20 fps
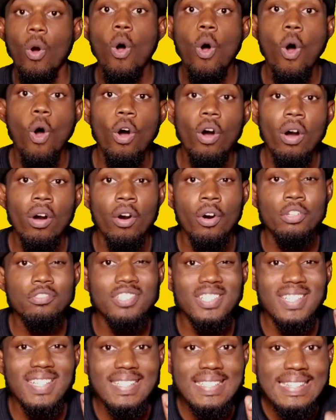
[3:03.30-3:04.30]
or
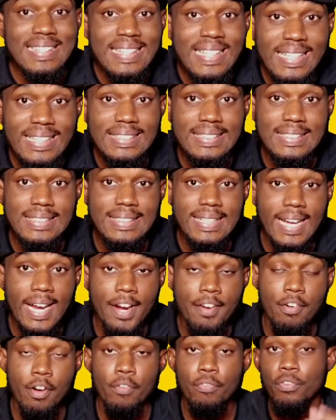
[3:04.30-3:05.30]
130
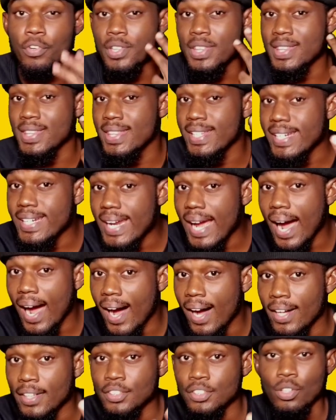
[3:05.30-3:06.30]
naira for three
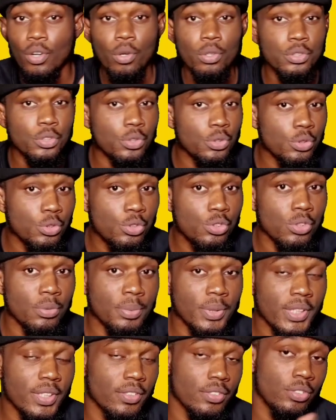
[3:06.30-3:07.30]
hours on
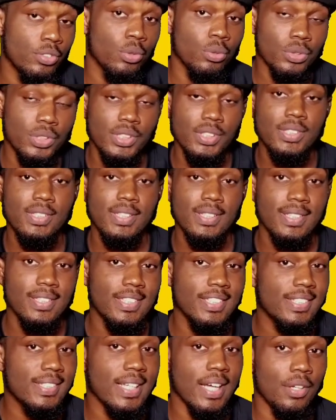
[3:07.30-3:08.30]
YouTube. You can notice there's a
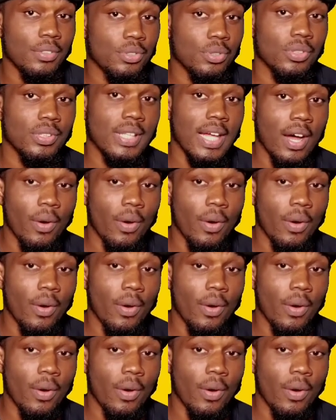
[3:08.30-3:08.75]
discount on